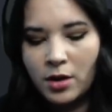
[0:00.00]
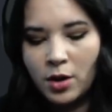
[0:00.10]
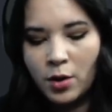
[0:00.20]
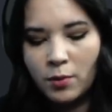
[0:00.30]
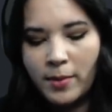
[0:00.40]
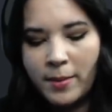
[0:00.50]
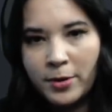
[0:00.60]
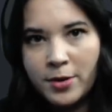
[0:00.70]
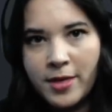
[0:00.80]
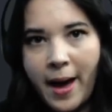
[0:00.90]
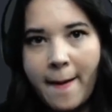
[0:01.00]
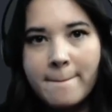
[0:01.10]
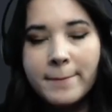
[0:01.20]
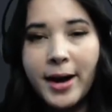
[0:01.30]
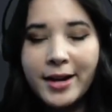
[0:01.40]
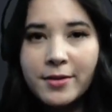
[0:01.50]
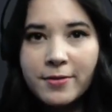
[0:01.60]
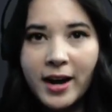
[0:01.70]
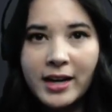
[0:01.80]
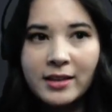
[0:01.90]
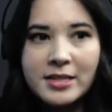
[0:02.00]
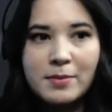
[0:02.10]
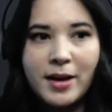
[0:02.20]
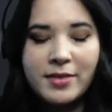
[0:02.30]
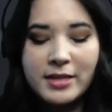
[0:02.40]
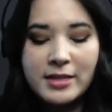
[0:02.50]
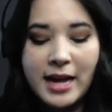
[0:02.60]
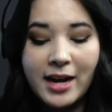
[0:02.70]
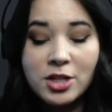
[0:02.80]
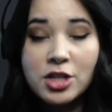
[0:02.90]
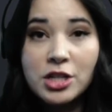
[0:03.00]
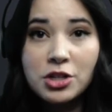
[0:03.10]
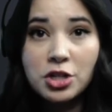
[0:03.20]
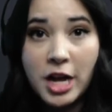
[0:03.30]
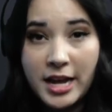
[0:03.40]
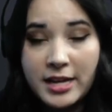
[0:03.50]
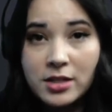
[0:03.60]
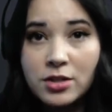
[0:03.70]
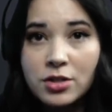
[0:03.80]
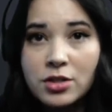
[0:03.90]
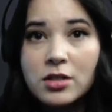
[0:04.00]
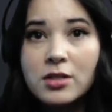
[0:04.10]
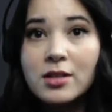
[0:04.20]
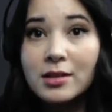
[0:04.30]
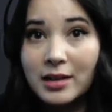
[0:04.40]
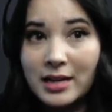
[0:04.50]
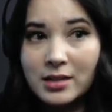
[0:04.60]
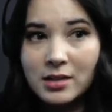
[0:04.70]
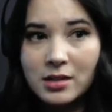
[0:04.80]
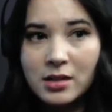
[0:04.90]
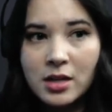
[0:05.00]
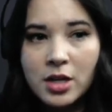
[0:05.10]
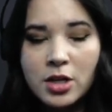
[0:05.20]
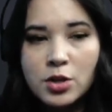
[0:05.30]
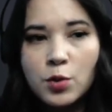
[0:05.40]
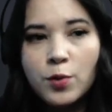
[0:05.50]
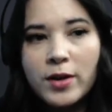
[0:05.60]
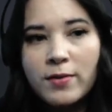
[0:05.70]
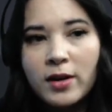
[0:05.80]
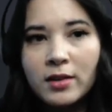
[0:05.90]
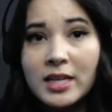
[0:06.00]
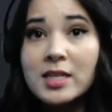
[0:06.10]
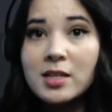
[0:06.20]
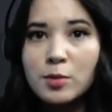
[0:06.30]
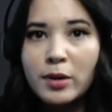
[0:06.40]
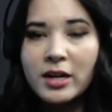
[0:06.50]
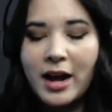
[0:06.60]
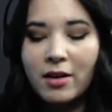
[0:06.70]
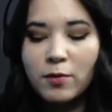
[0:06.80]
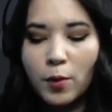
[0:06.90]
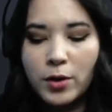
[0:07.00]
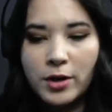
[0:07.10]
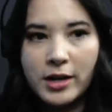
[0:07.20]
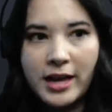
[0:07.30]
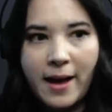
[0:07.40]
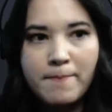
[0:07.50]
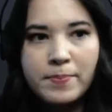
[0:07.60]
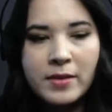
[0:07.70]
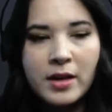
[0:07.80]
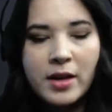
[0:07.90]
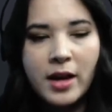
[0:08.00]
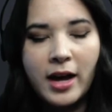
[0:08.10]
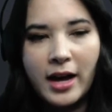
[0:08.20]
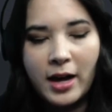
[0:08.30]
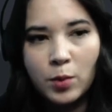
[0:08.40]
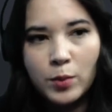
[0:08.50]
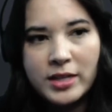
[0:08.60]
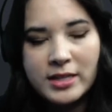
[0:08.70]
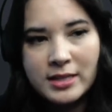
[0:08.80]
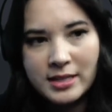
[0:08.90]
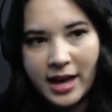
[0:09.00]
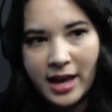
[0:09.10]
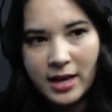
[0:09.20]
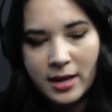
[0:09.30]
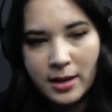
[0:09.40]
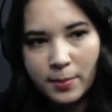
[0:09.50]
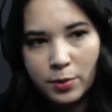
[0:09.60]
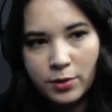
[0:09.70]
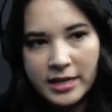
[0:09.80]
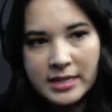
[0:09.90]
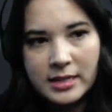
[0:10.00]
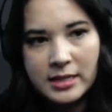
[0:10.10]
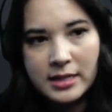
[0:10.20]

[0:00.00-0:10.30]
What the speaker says: Remember that modifying list methods actually change the list. So if we have our list, let's put it out of order again. We can say print